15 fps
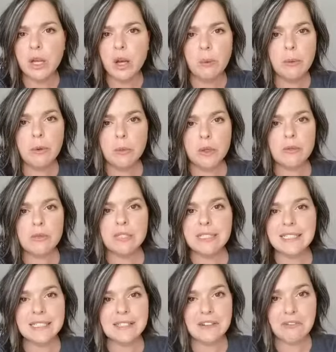Open wounds
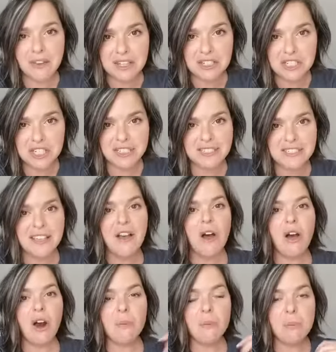lead to infections.
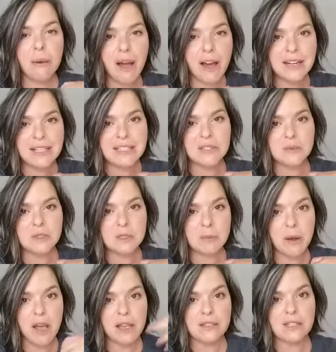Our body's
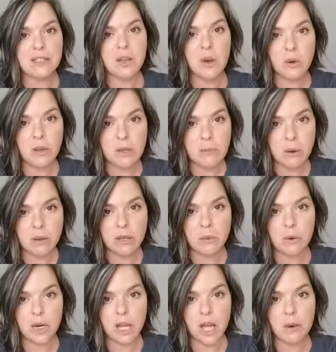response is, holy moly,
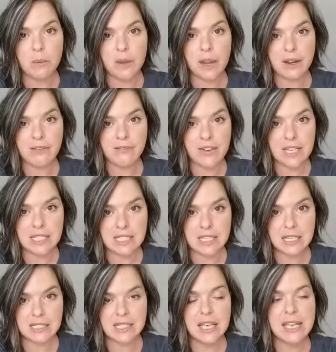we're cut. We got to fix
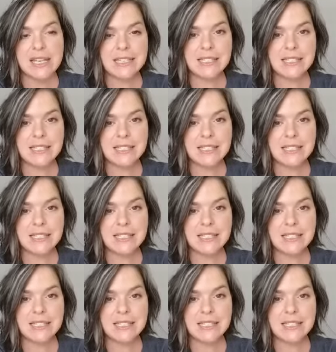this.